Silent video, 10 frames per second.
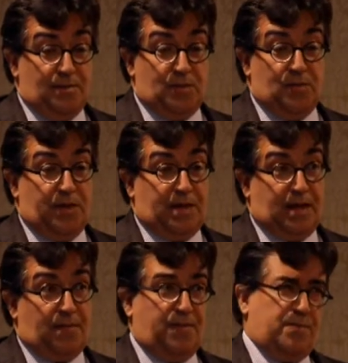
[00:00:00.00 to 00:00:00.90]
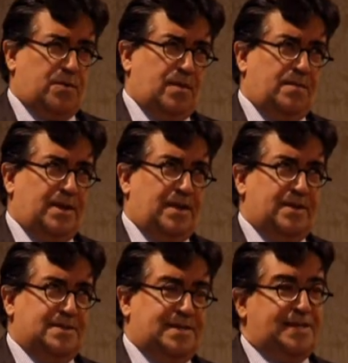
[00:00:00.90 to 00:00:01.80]
but we have
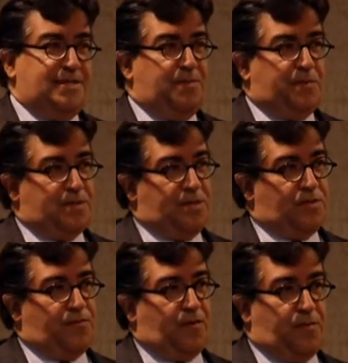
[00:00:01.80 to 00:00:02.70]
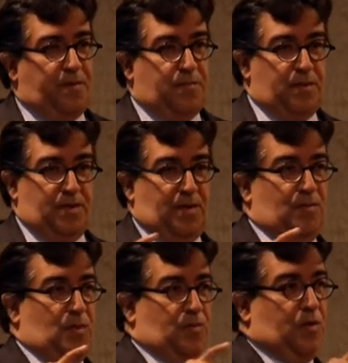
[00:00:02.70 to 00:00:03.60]
probably 60% of our people
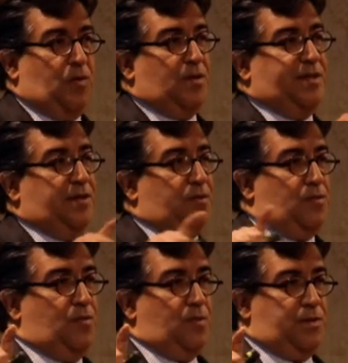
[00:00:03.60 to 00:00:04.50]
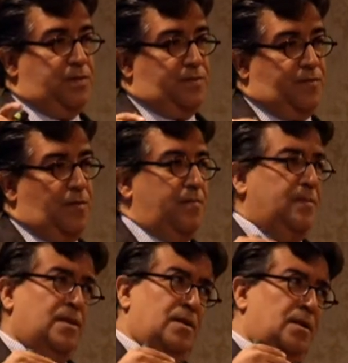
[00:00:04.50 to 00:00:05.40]
in what we call tier 2, which is from